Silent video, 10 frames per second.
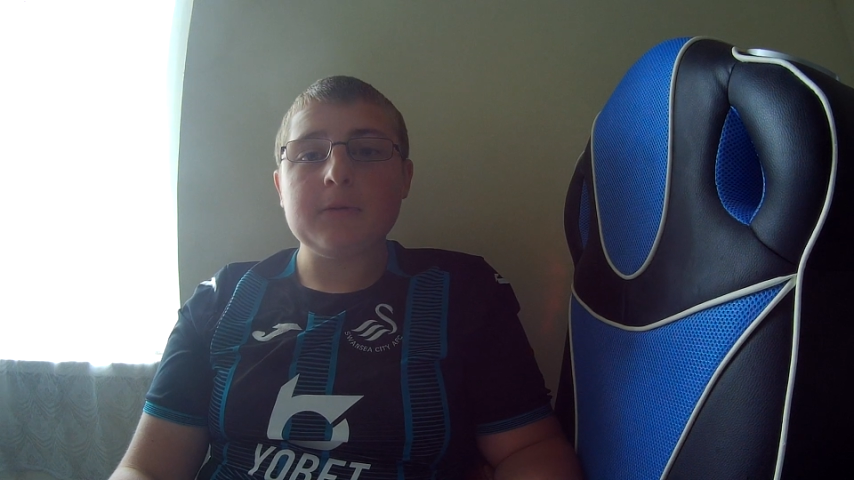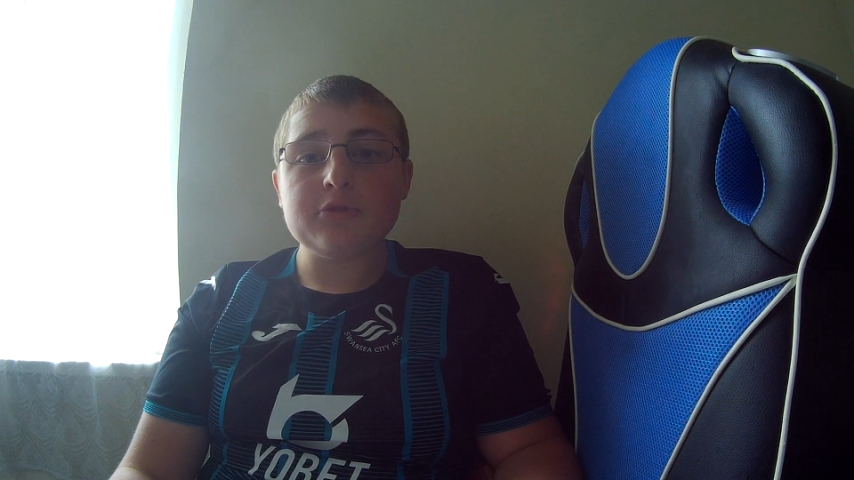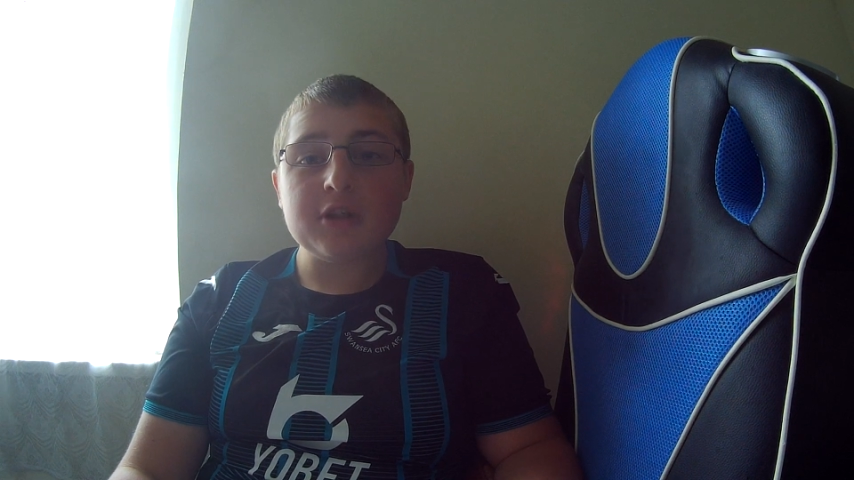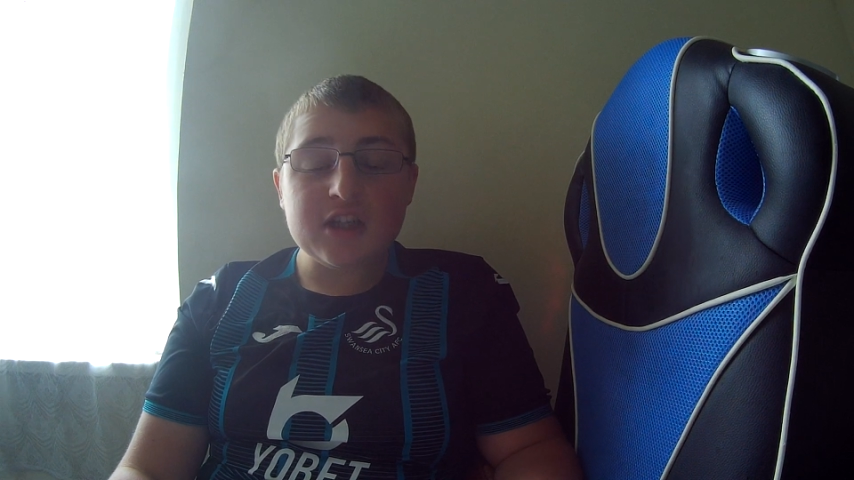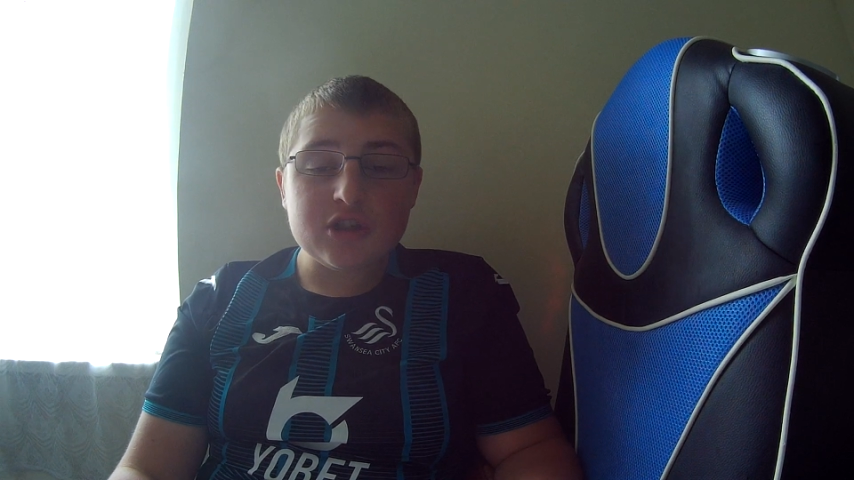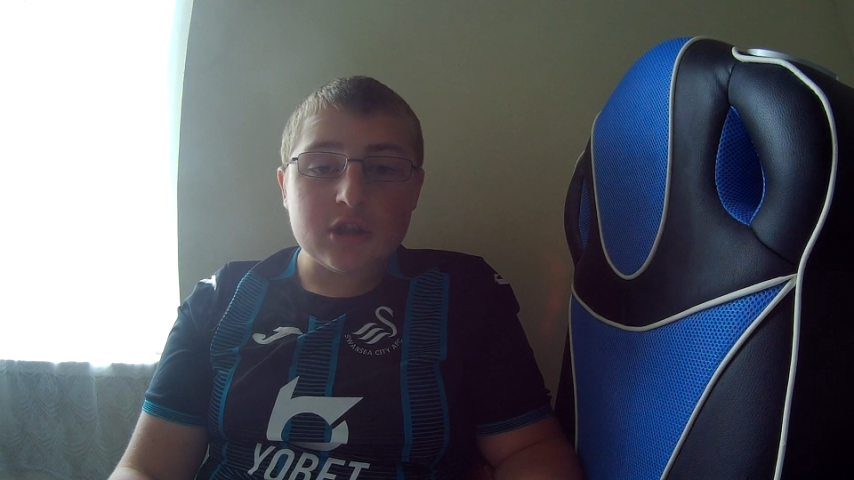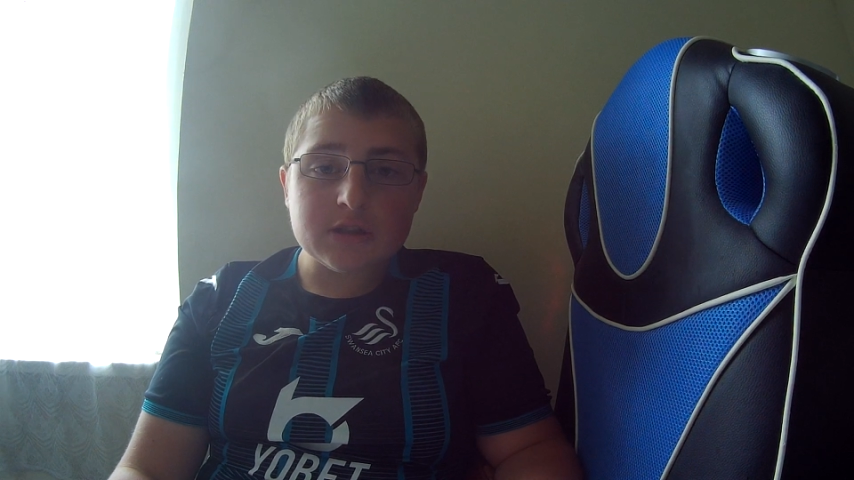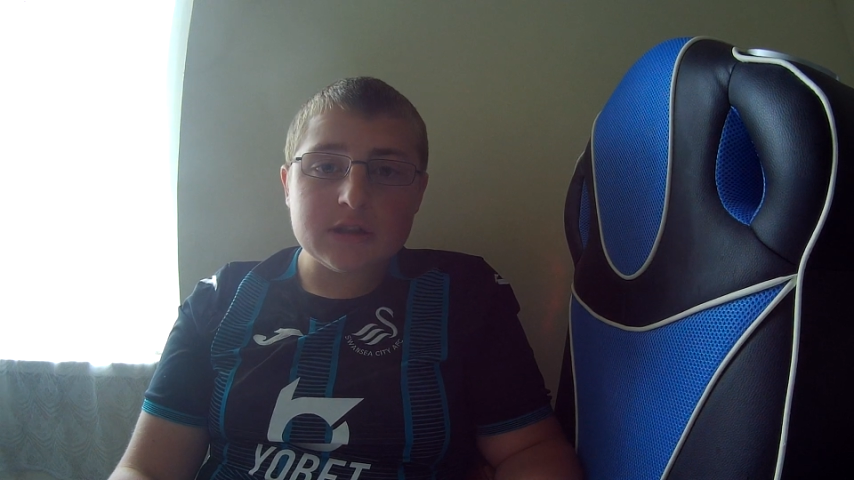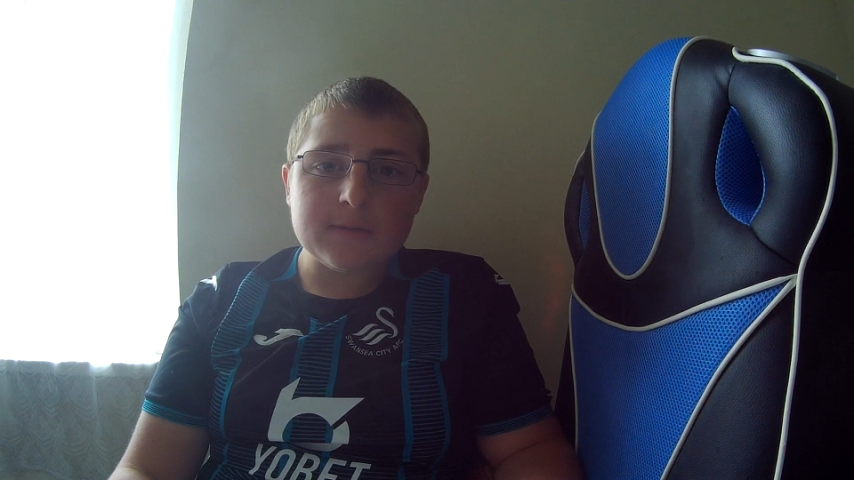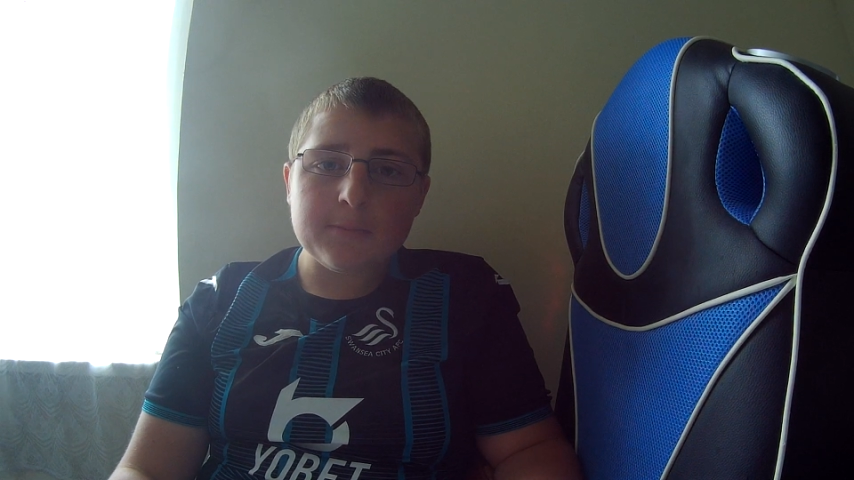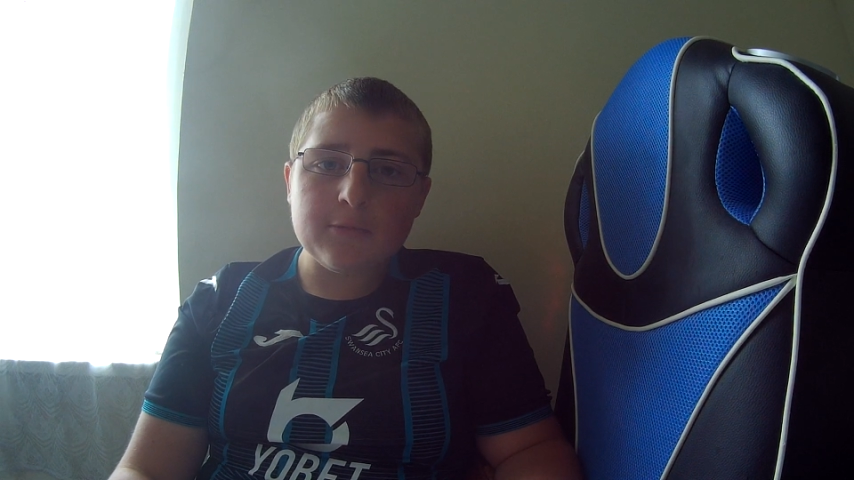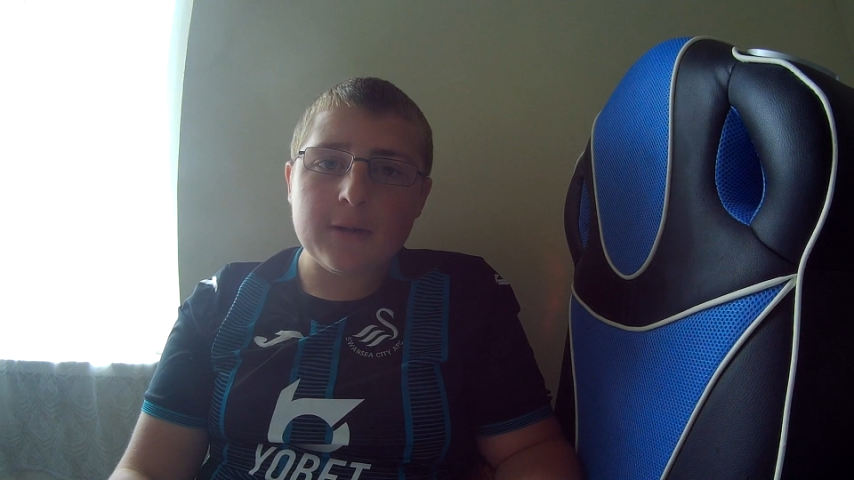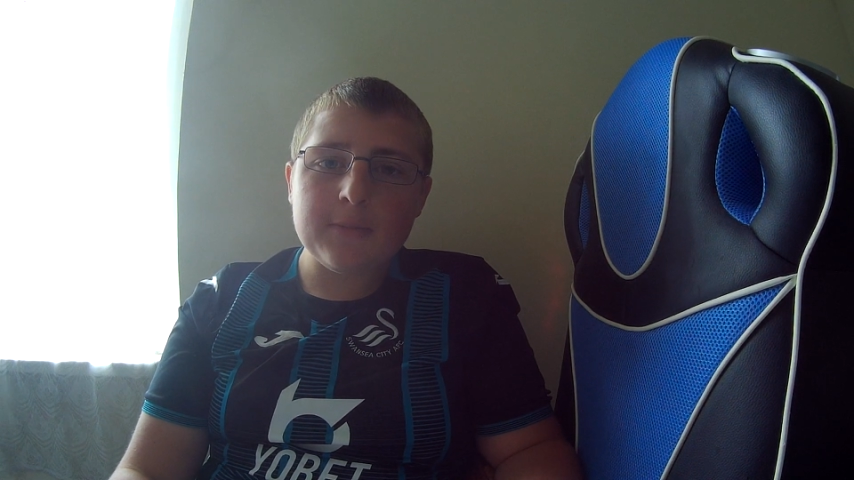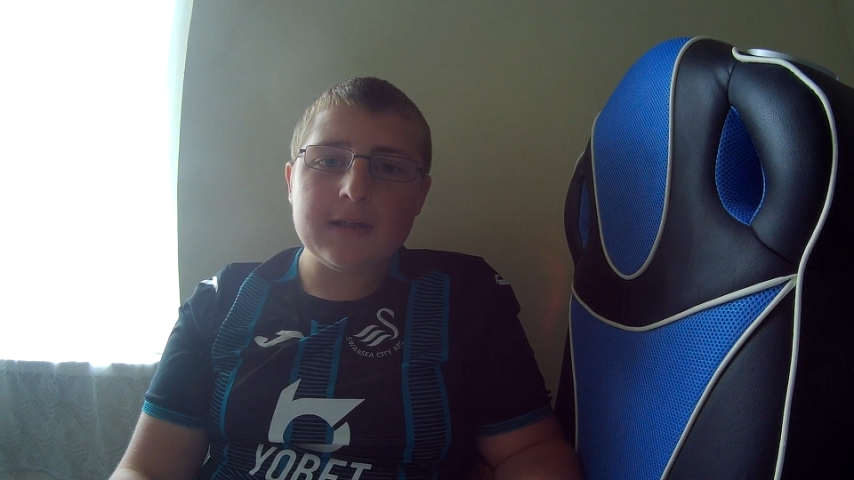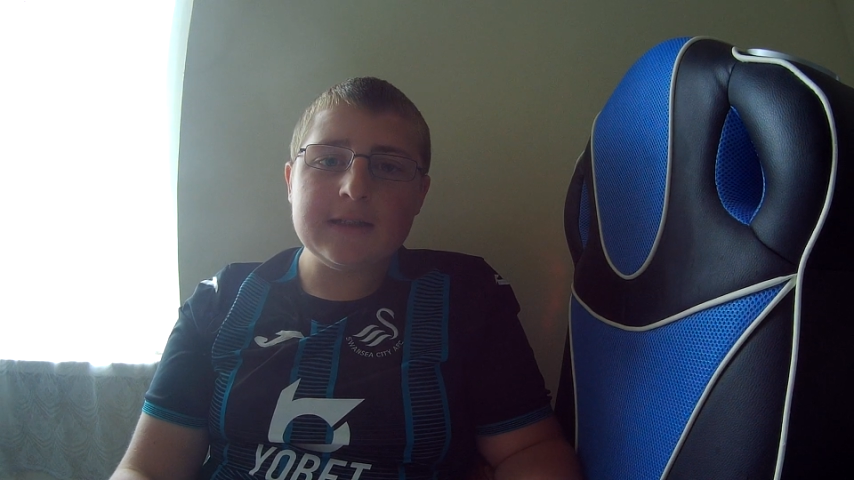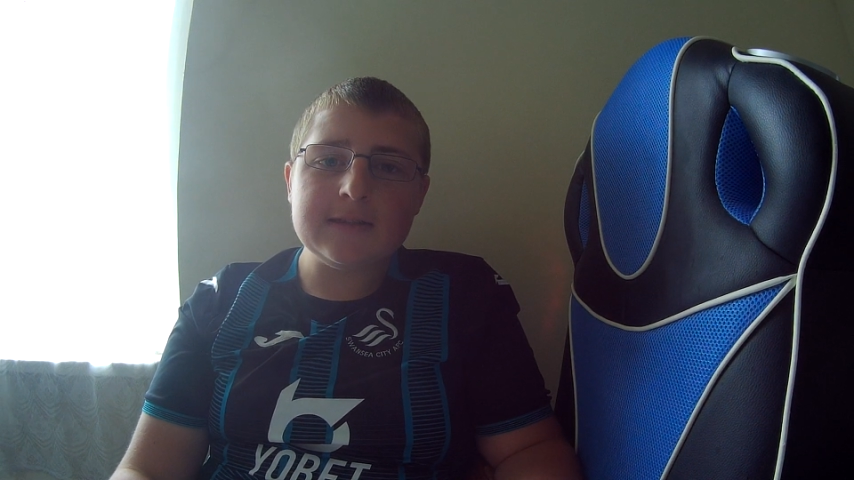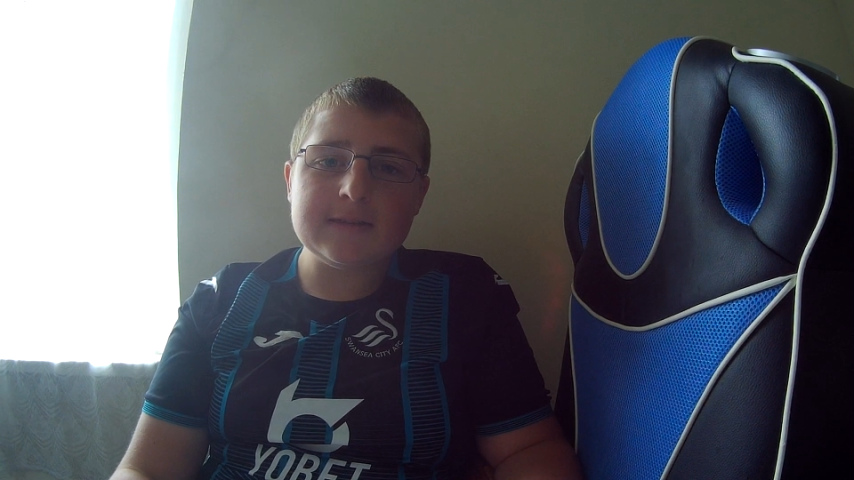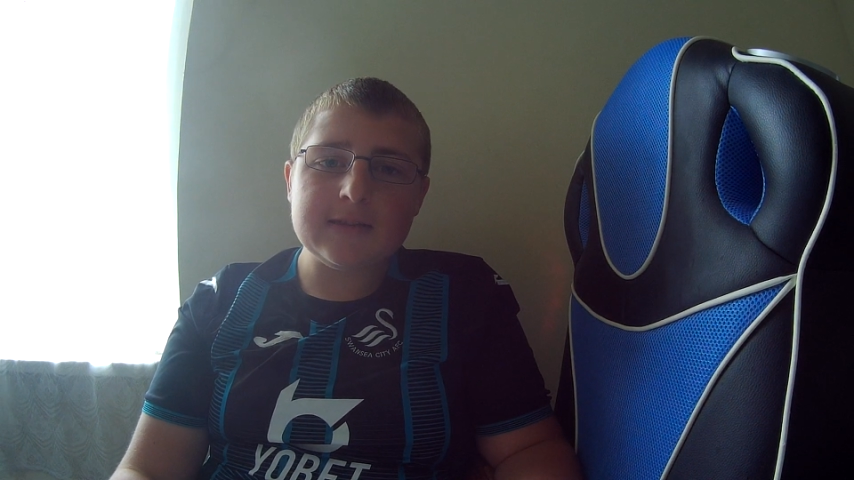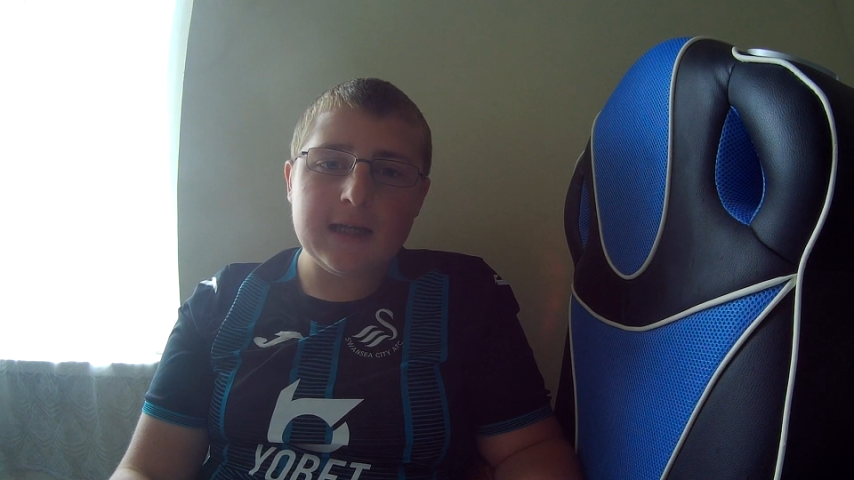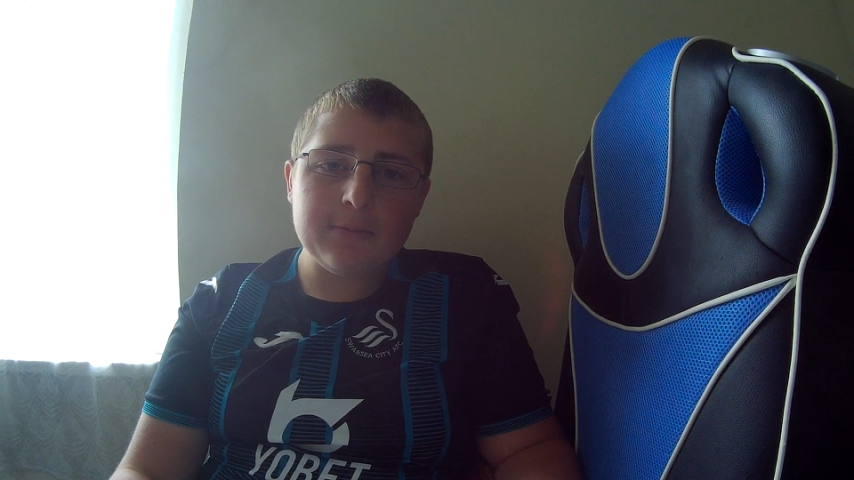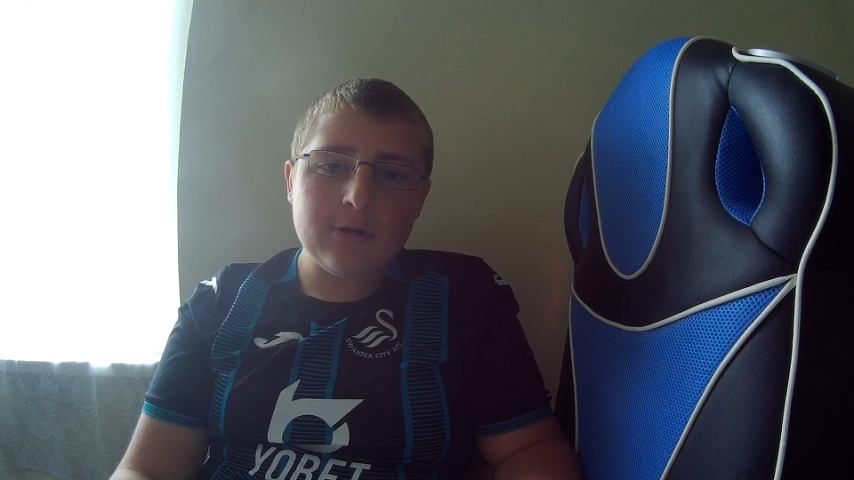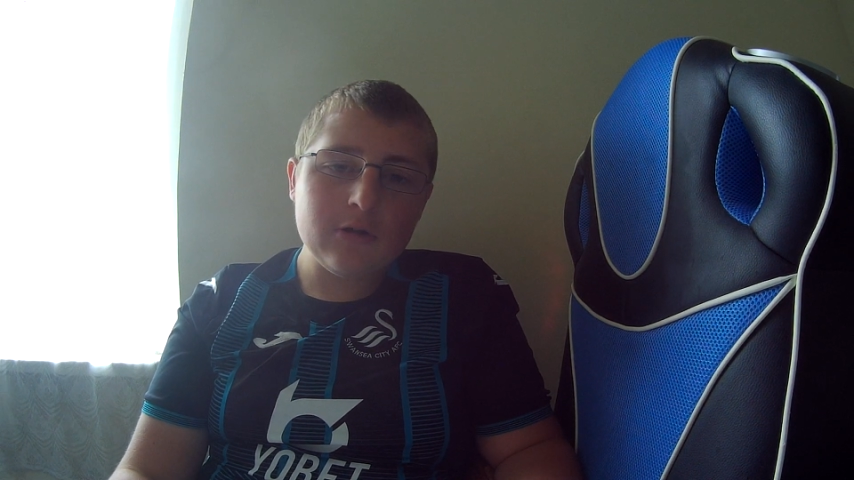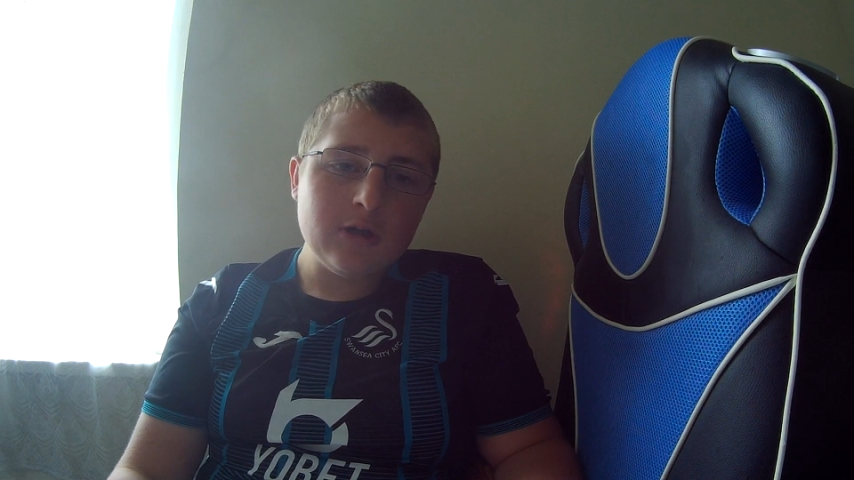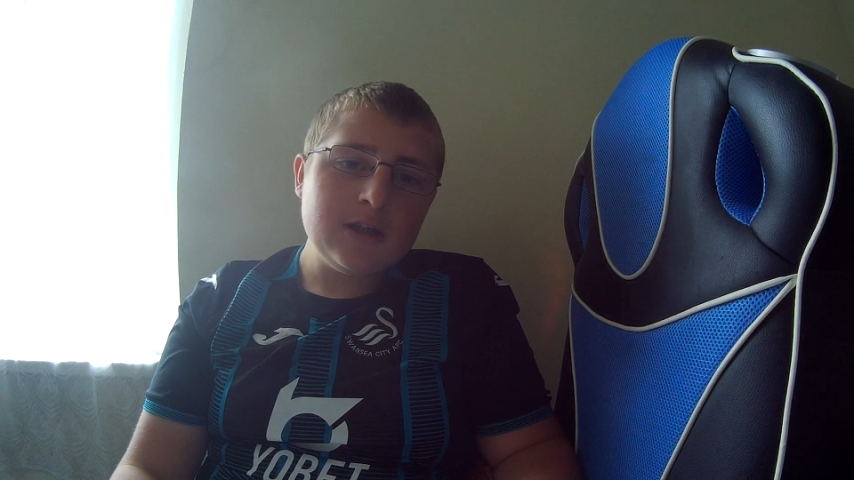predictions for the Premier League table,